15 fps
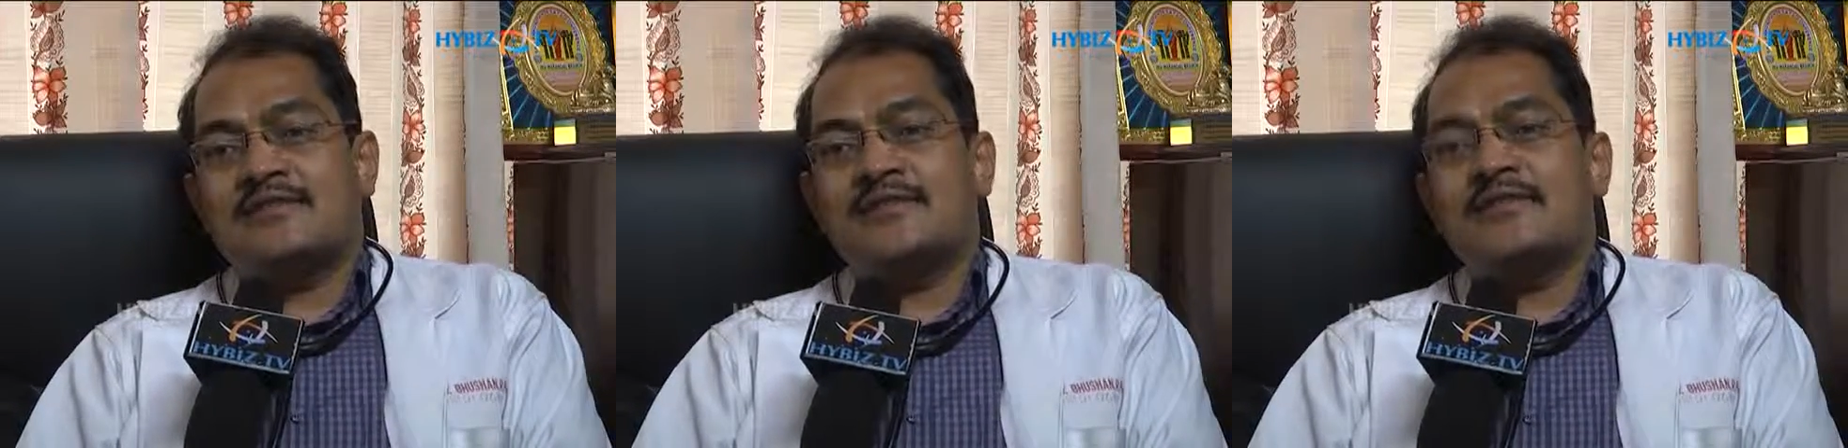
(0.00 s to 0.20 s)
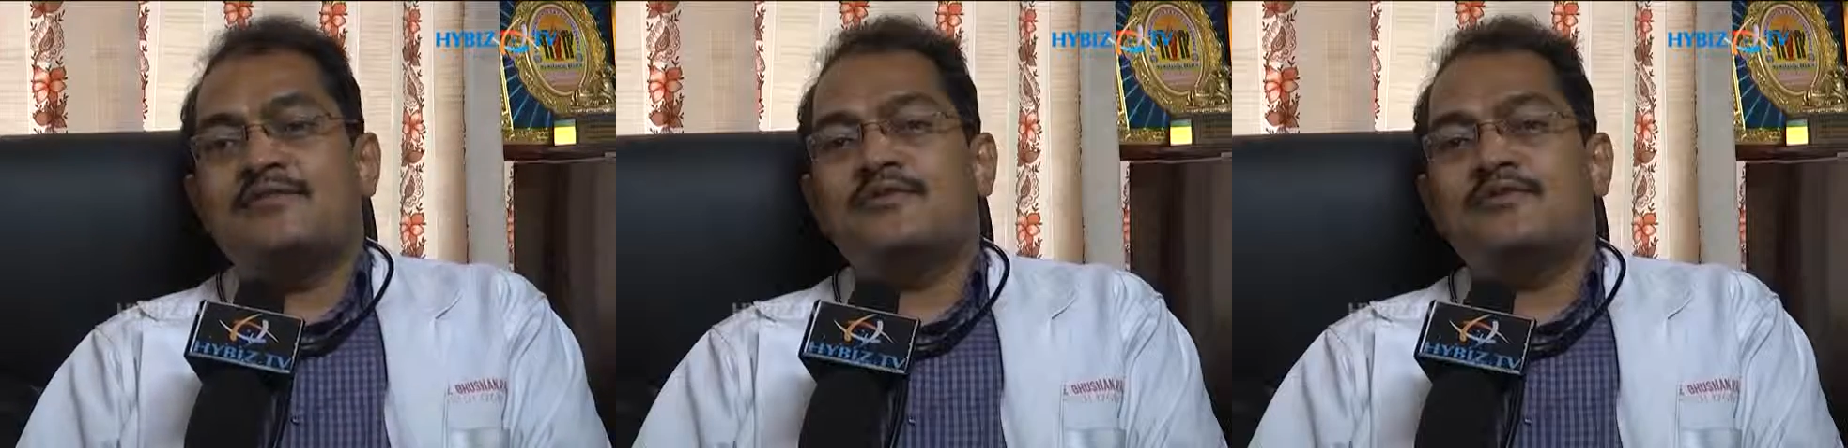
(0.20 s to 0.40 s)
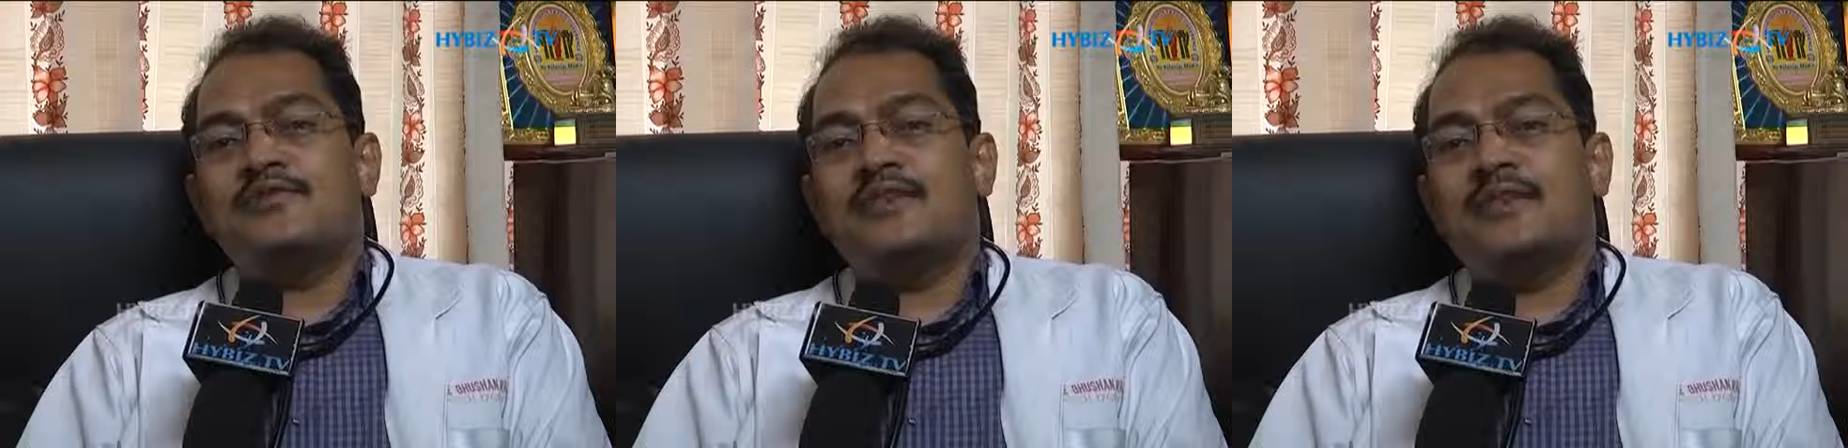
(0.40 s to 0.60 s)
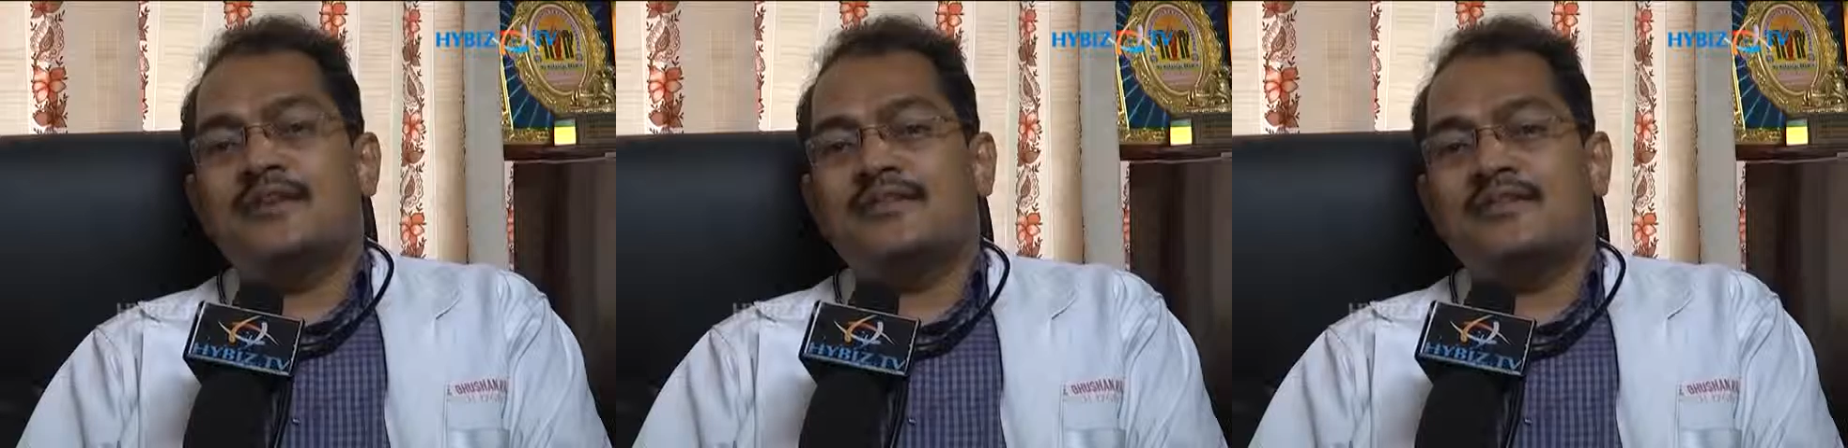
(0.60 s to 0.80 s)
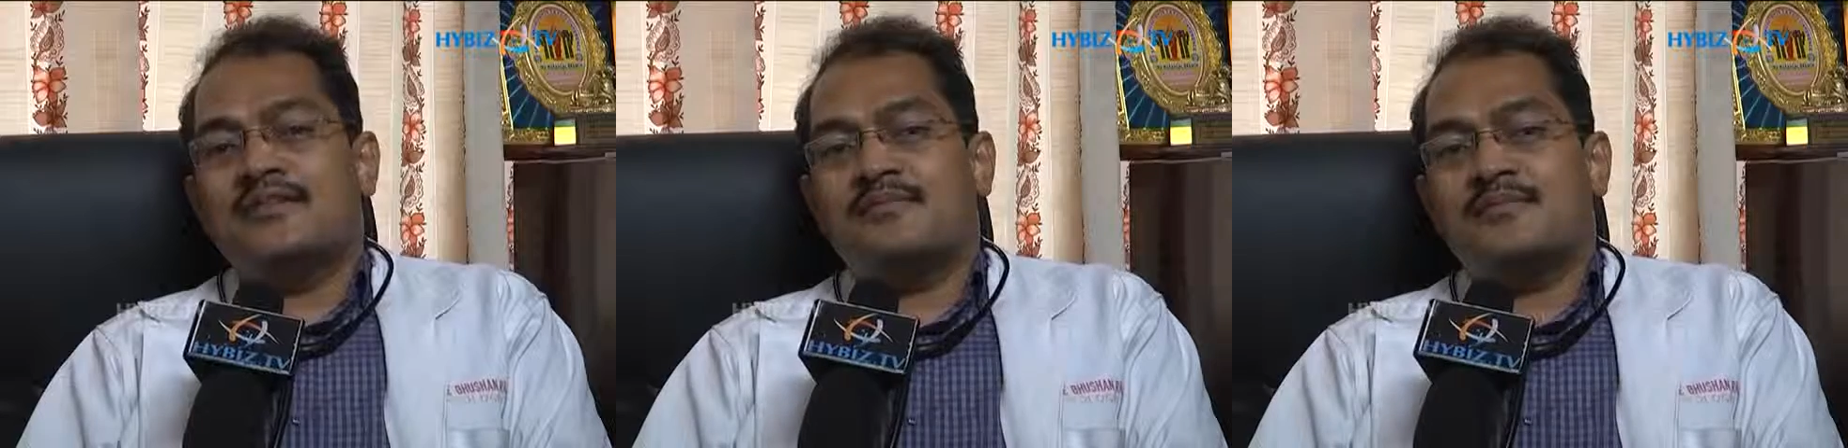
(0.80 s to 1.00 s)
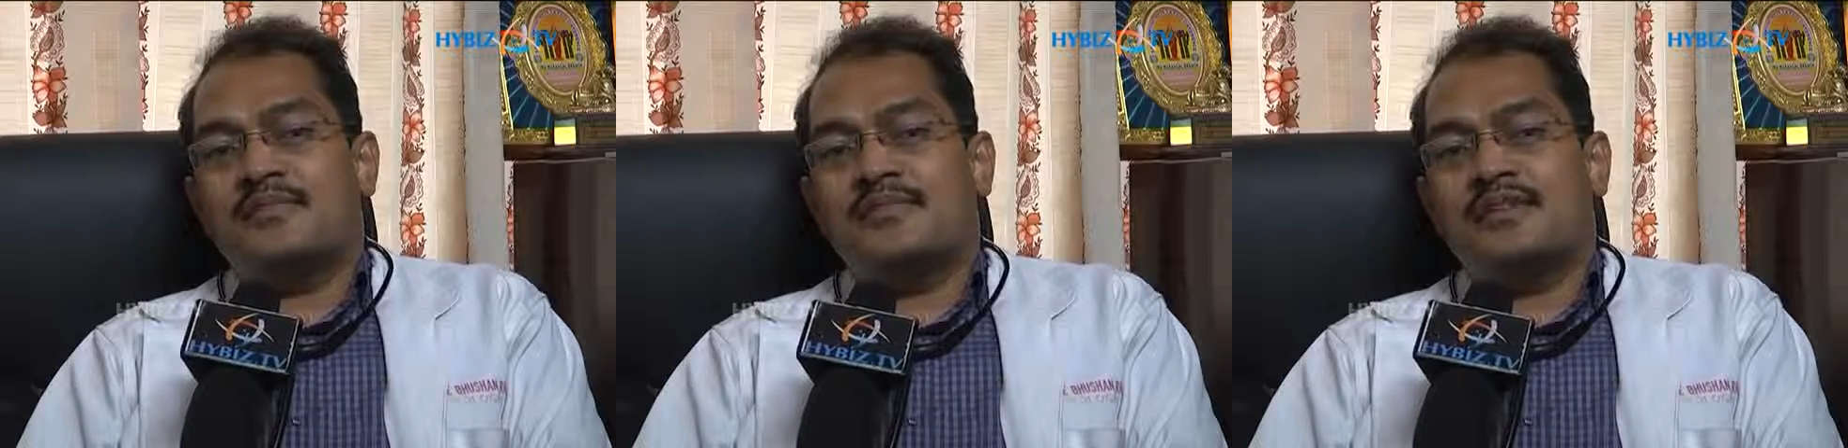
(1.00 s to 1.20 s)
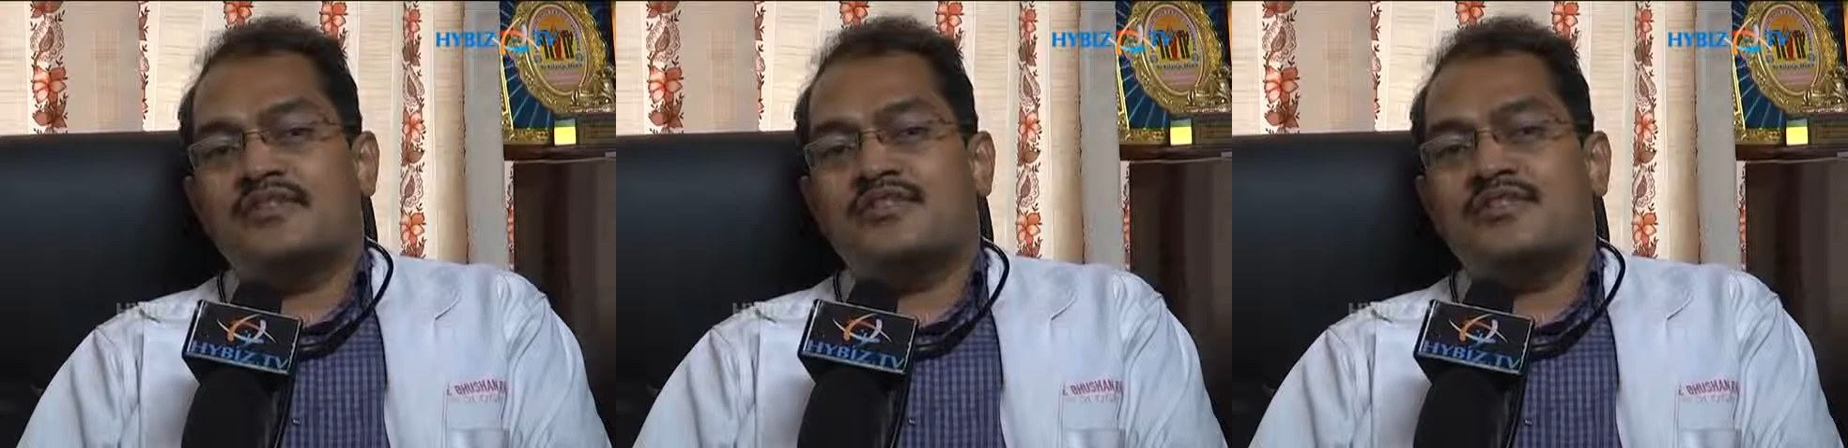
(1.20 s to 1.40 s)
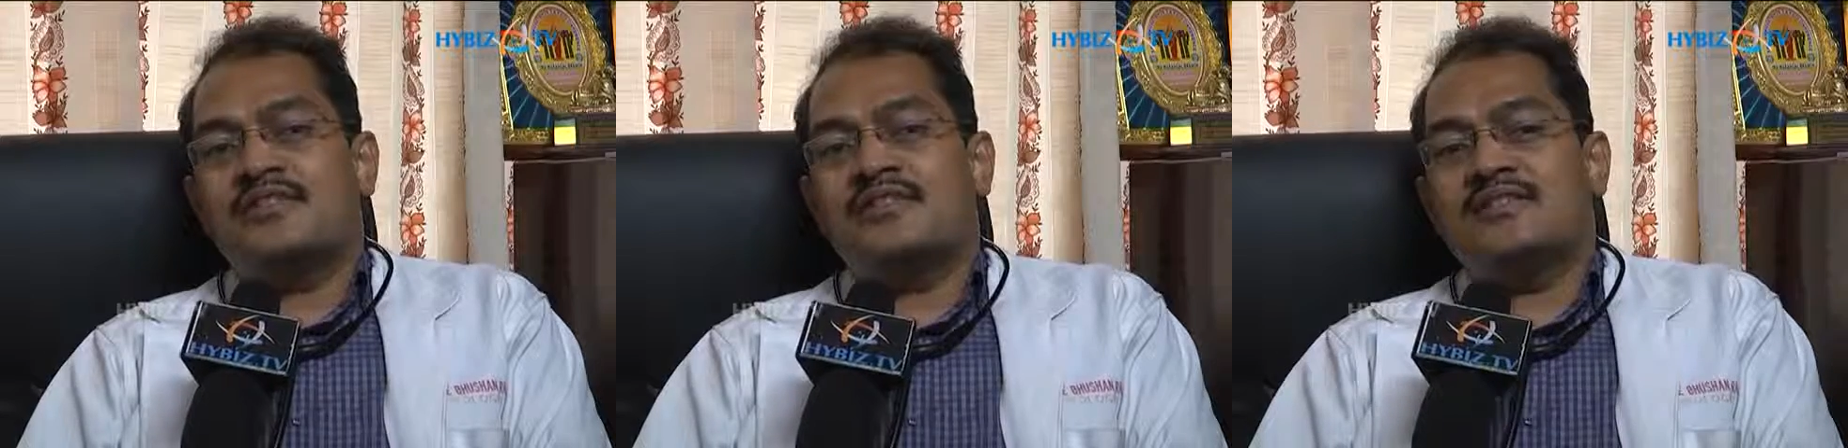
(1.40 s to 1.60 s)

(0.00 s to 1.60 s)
as individual organ prevention,